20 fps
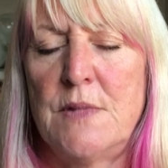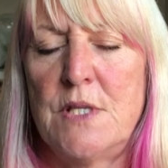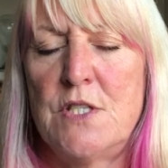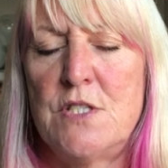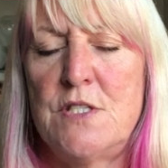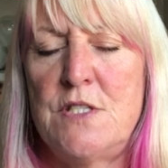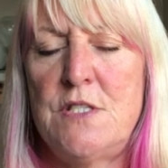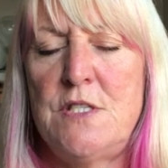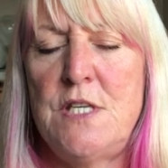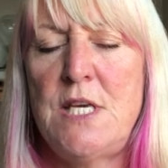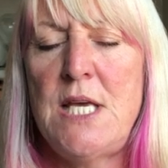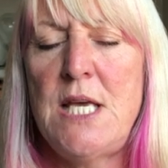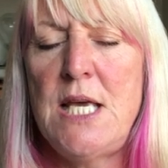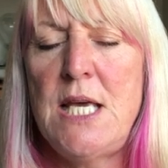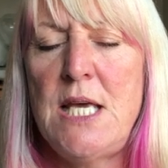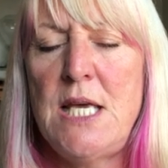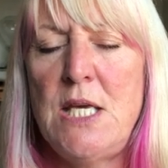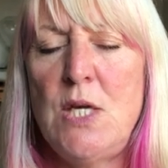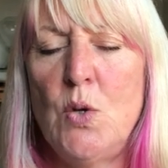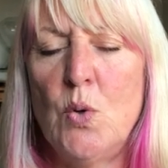
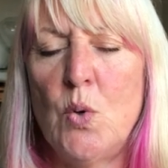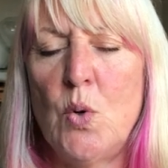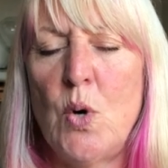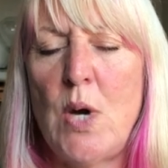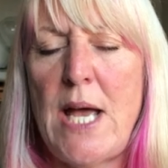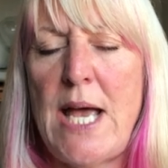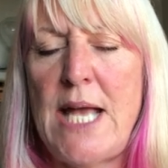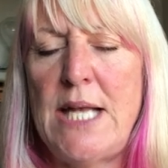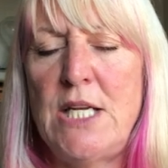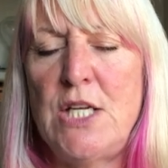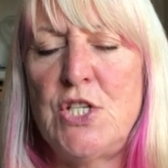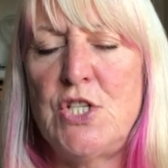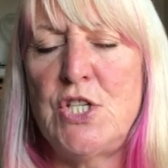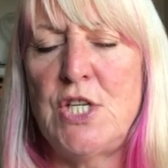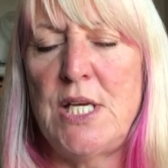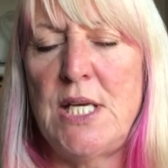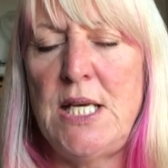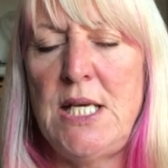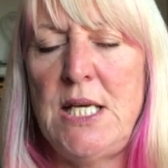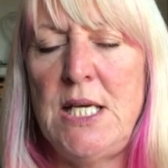See your
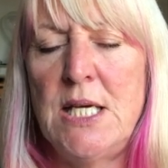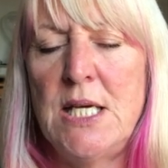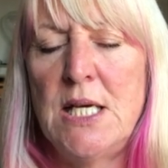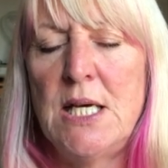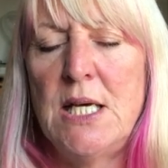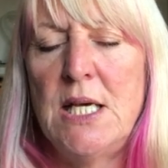energy,